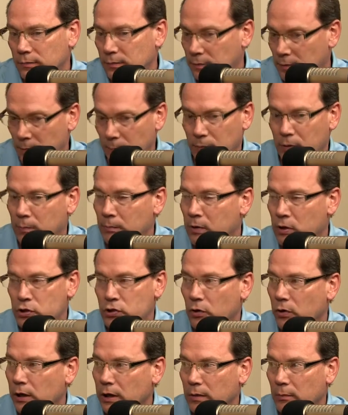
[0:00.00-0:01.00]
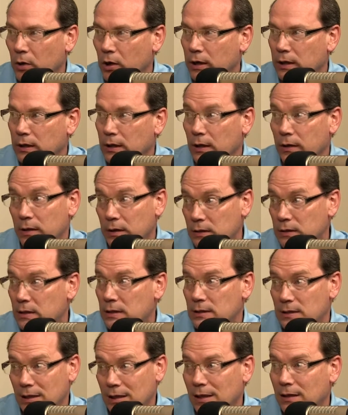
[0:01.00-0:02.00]
the majority of the market down into
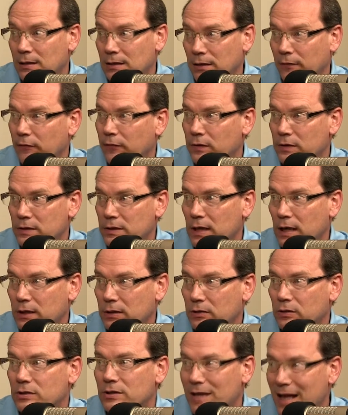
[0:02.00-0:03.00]
10 different sectors.